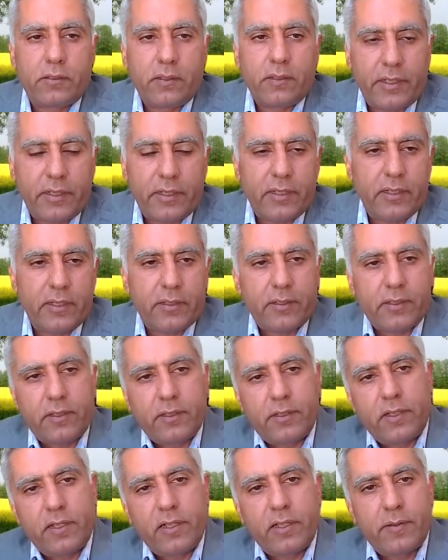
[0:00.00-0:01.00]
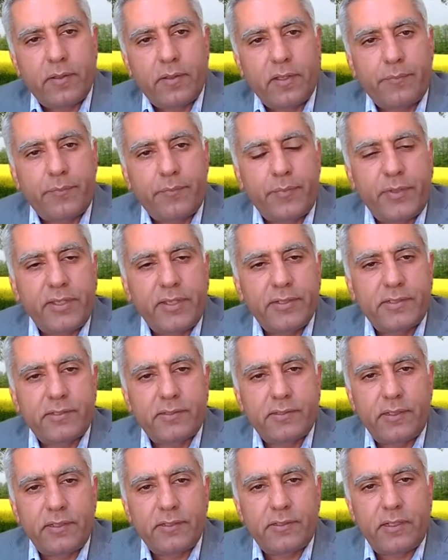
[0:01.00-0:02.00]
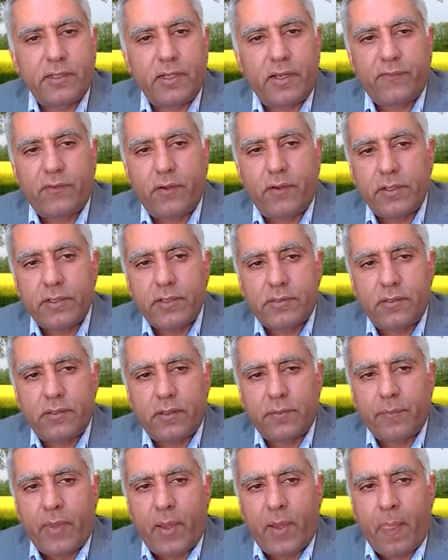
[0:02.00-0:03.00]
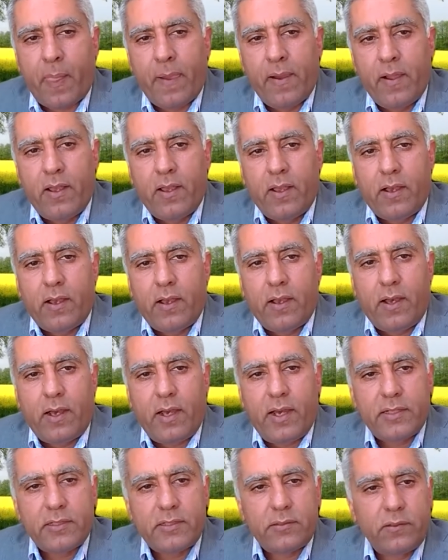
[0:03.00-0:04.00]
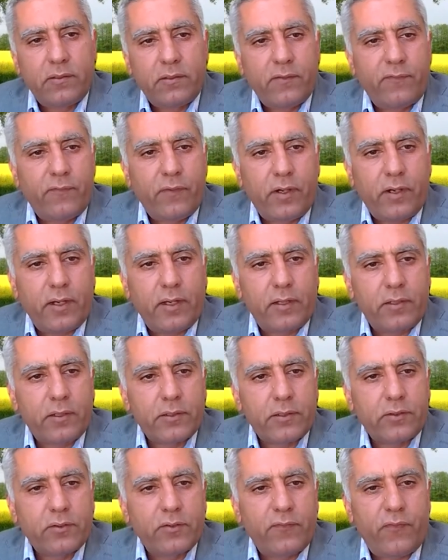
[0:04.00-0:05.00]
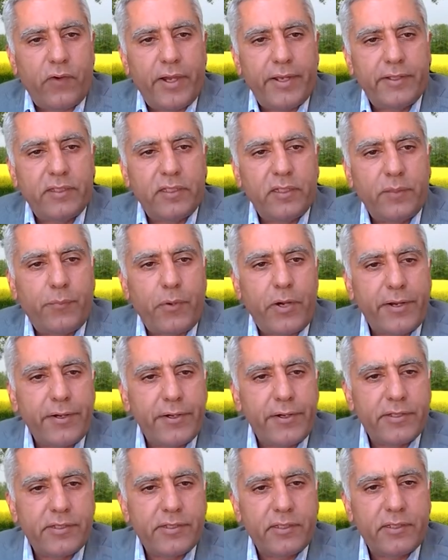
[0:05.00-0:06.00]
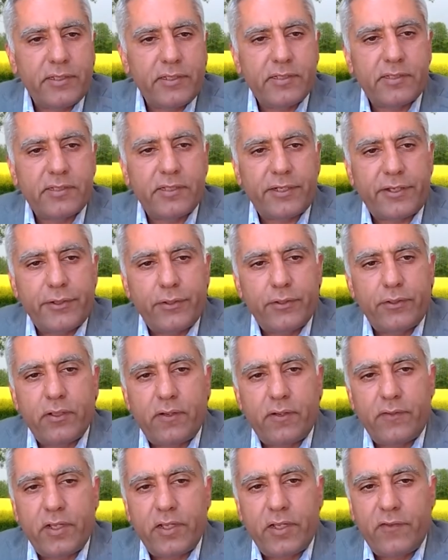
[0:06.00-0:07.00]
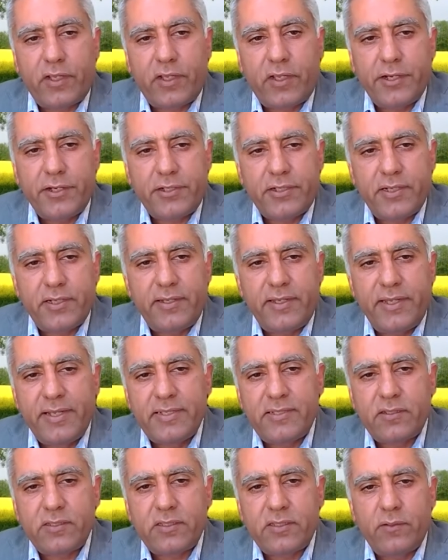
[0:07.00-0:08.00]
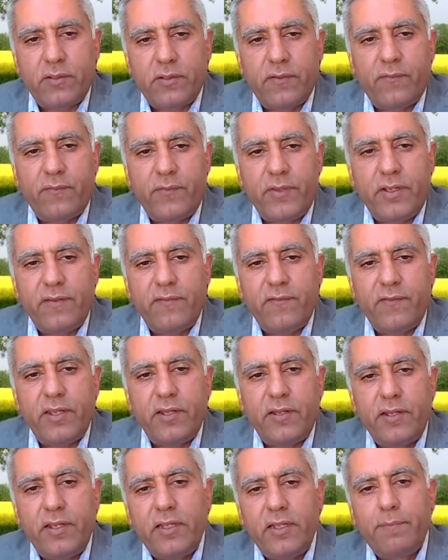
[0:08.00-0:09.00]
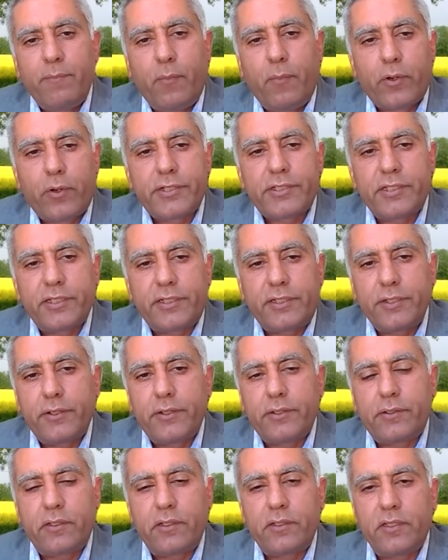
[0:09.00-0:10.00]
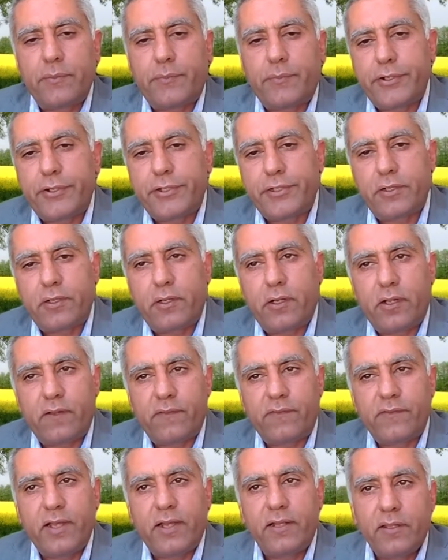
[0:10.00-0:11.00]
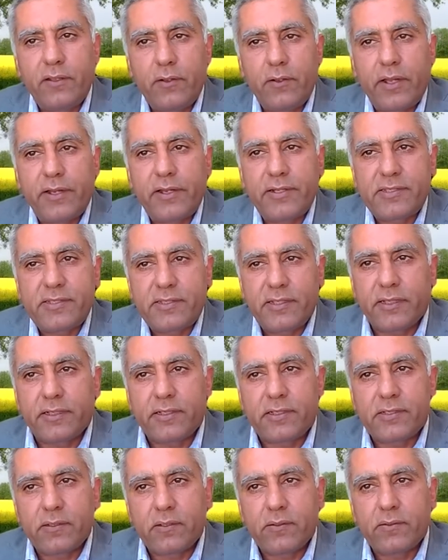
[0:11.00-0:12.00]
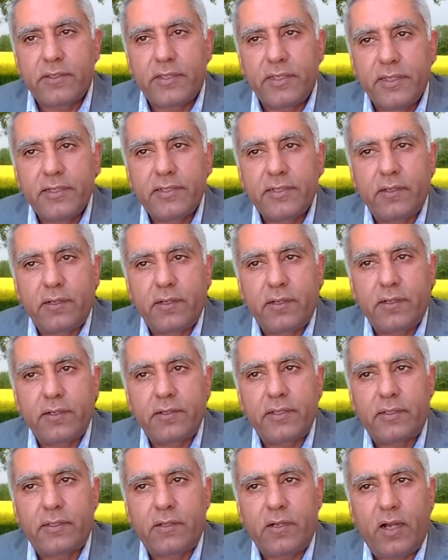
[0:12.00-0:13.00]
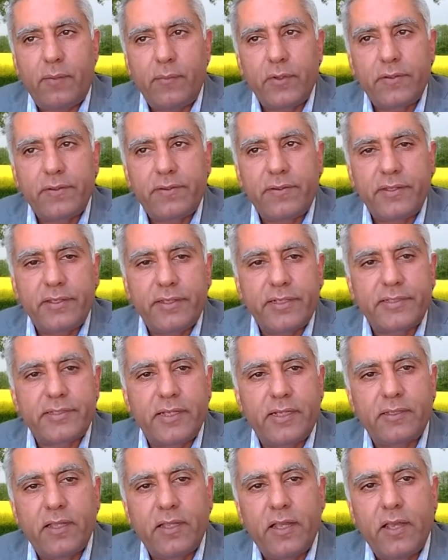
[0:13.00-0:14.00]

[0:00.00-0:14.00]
a, a peace inside Afghanistan. And also fighting piracy, security of navigation. We need more security in the Persian Gulf than the United States. So these are the common things that